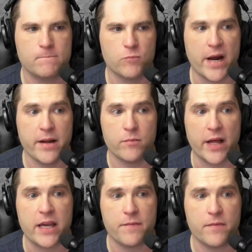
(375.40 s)
right?
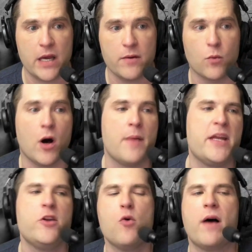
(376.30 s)
Like if it, well, I
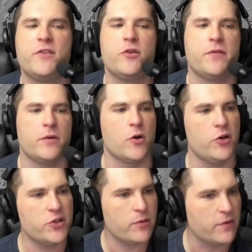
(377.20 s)
mean, you mm-hmm. have two. No, you
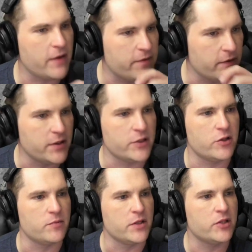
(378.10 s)
start with 550.
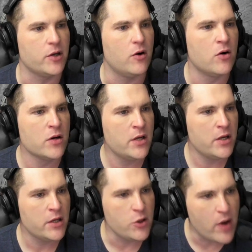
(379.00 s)
Excuse me. So
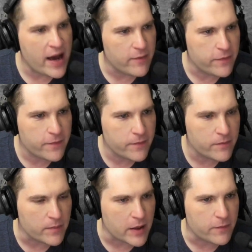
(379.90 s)
you have
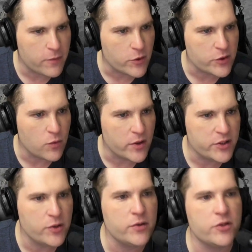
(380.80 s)
about 420.
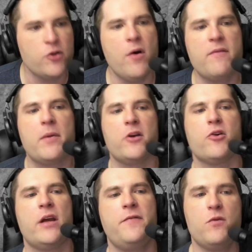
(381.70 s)
So you, so you have about
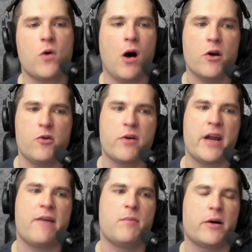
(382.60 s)
if you call, you're gonna
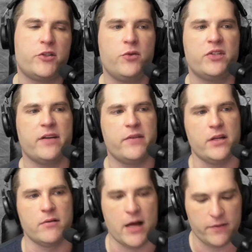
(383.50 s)
have about 270
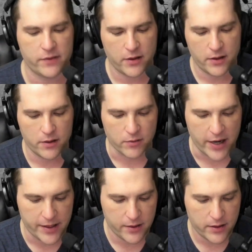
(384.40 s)
left,
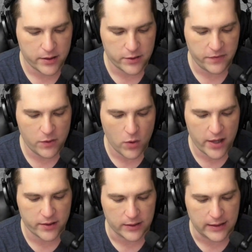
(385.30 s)
right? So if one yeah.
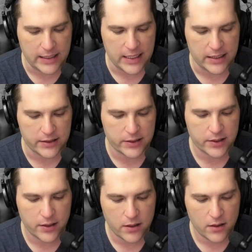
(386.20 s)
won leads
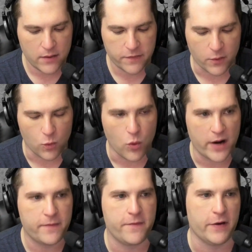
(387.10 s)
for
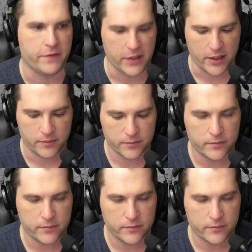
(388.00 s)
150,